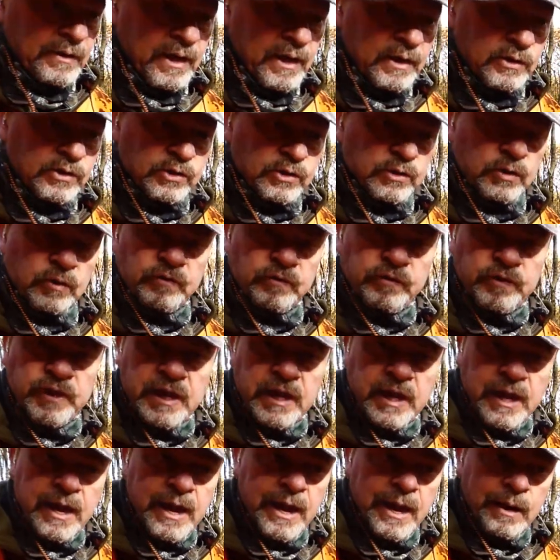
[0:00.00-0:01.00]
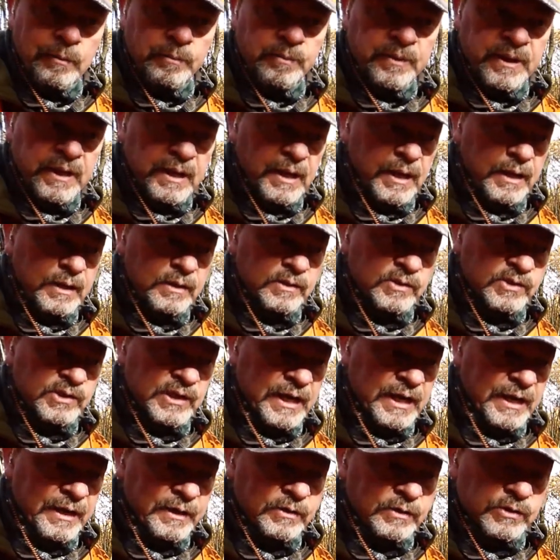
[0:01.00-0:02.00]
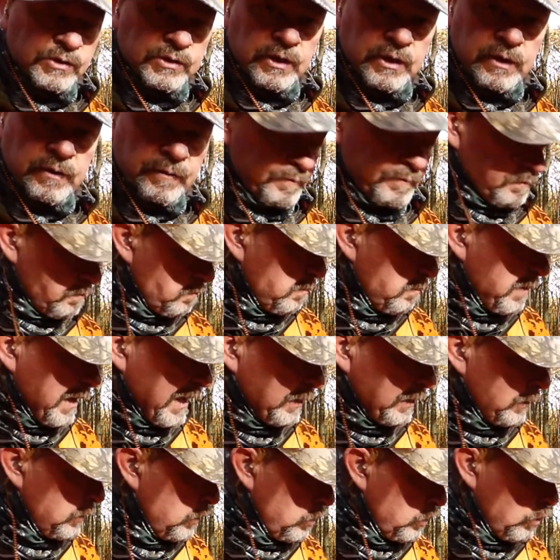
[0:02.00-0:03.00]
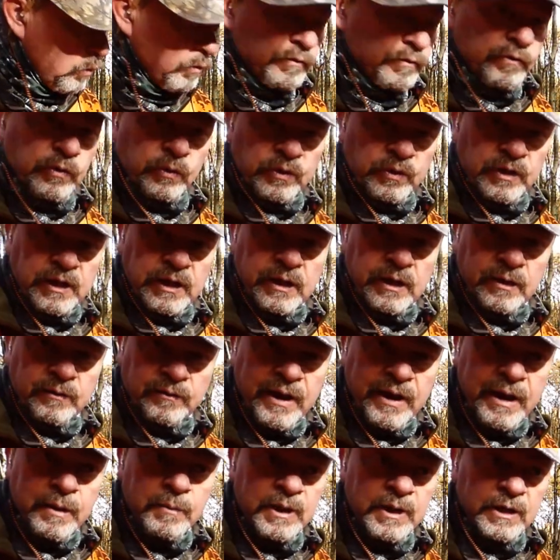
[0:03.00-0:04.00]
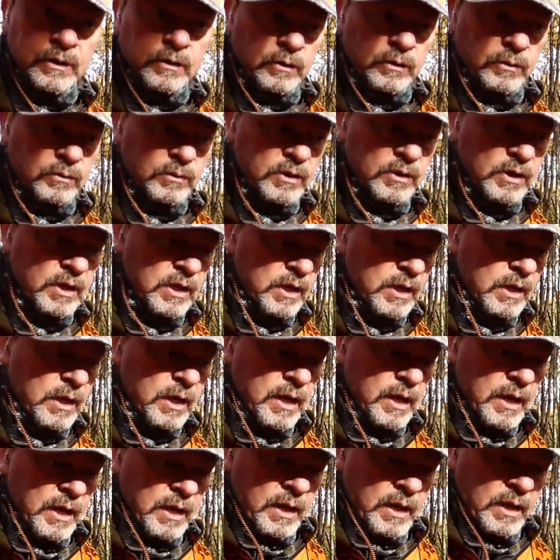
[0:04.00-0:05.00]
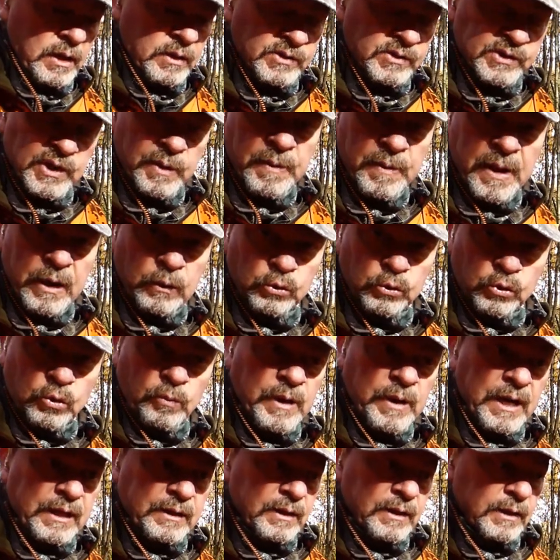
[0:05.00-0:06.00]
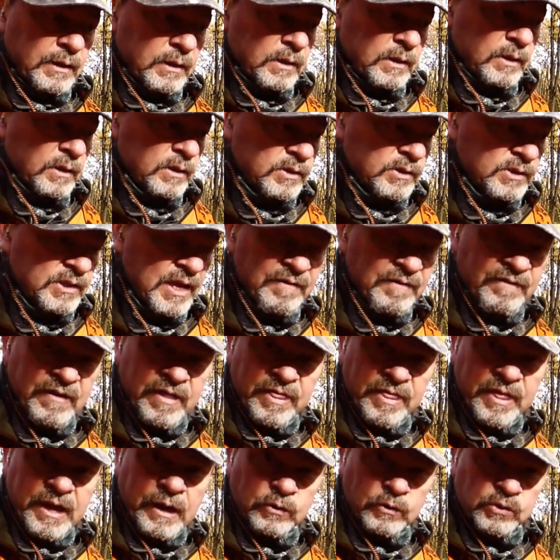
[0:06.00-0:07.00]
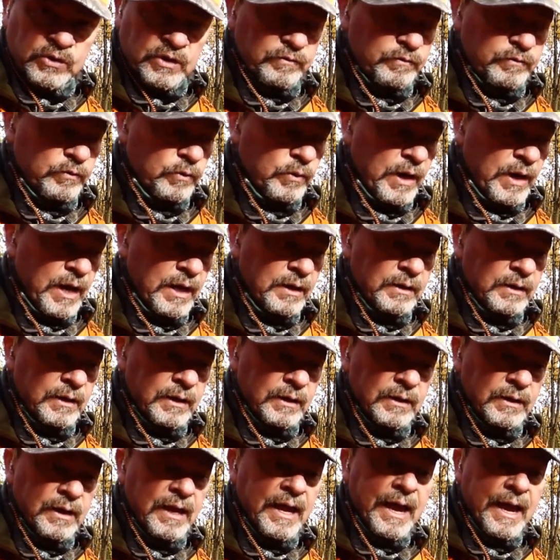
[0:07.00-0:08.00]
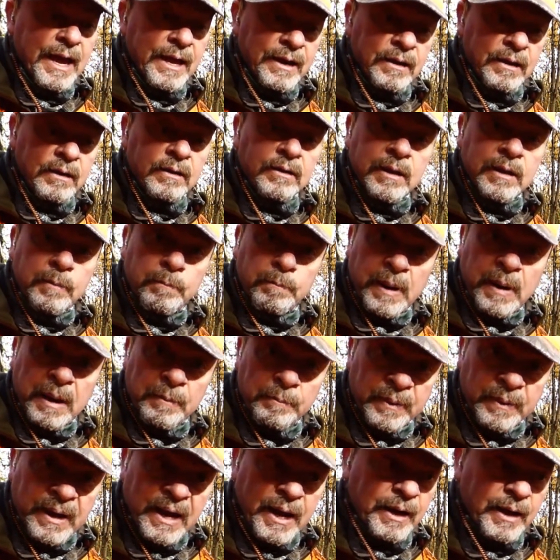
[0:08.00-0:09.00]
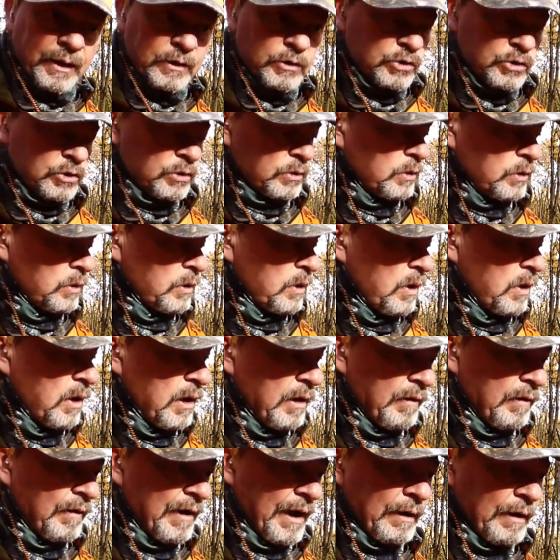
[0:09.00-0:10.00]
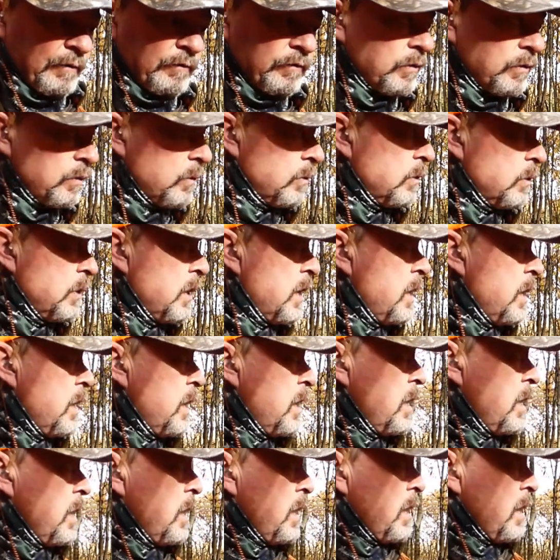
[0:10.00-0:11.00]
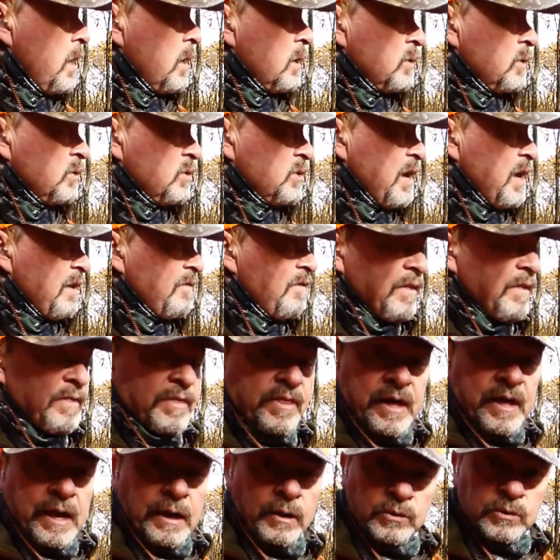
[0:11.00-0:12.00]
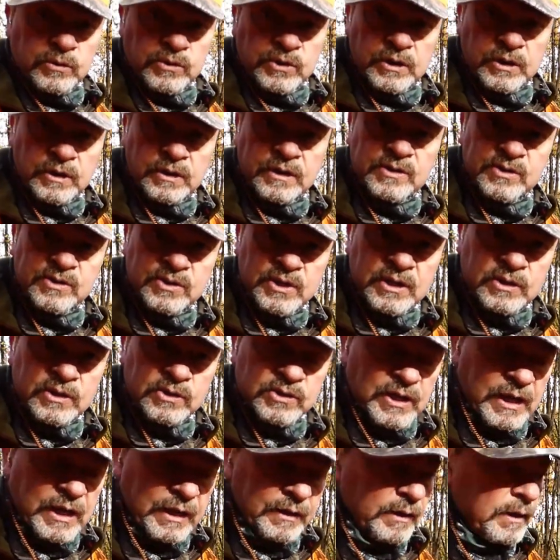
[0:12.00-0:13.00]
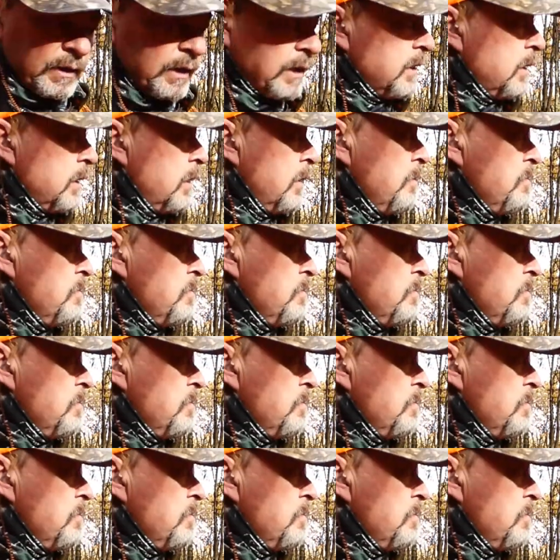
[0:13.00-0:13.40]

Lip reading: test of the LPA sights, brand new for the Remington semi-automatic 7400 and the pump action rifle 7600.